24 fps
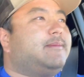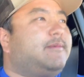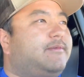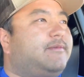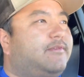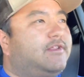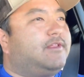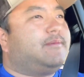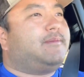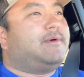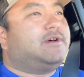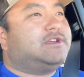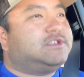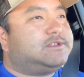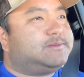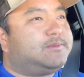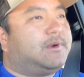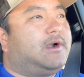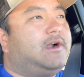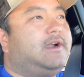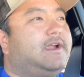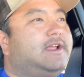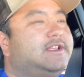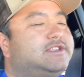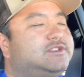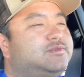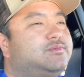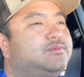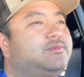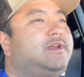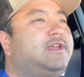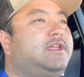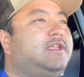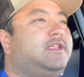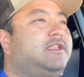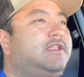For the most part, it's
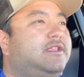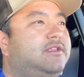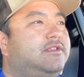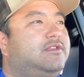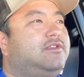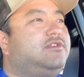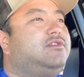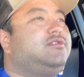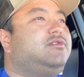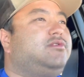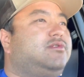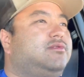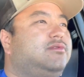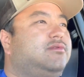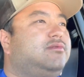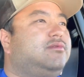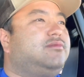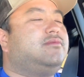when you